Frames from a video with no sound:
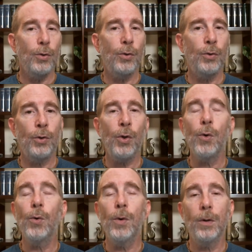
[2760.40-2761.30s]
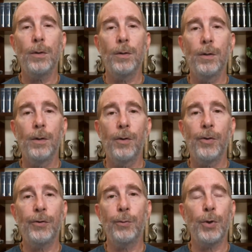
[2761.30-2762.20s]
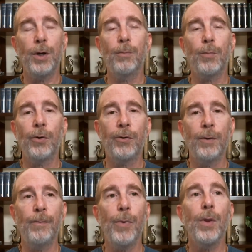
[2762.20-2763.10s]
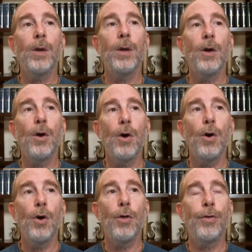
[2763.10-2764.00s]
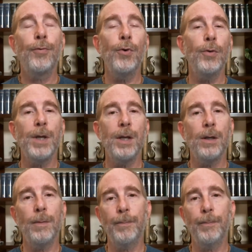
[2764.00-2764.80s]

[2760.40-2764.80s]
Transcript: to the supreme person through the medium